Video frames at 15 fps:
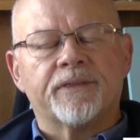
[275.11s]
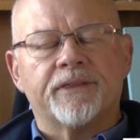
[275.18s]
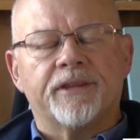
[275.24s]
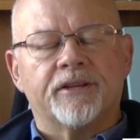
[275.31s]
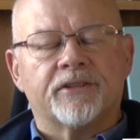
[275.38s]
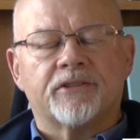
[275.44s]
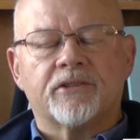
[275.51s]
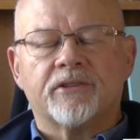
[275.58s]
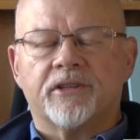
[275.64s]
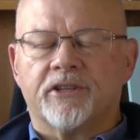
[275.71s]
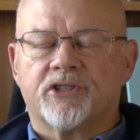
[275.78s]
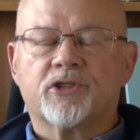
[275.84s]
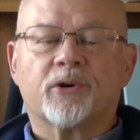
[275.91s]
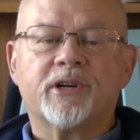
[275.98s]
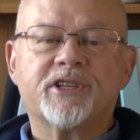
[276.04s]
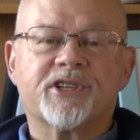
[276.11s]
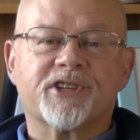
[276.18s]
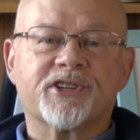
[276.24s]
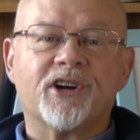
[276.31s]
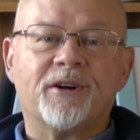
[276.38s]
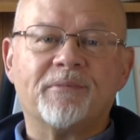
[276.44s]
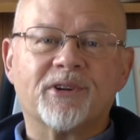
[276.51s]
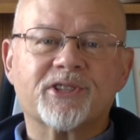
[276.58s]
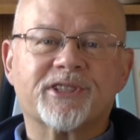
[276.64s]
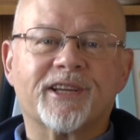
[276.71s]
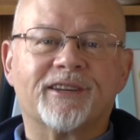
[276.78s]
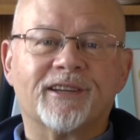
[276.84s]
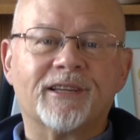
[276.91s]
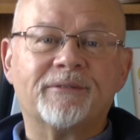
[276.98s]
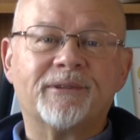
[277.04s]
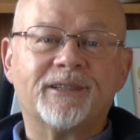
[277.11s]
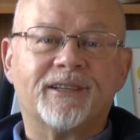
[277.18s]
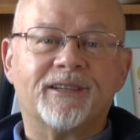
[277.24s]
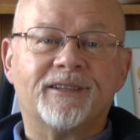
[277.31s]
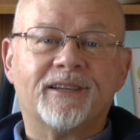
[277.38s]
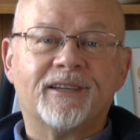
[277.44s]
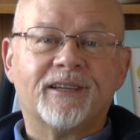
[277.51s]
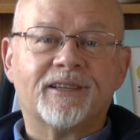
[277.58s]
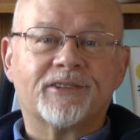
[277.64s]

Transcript: The choice is almost unlimited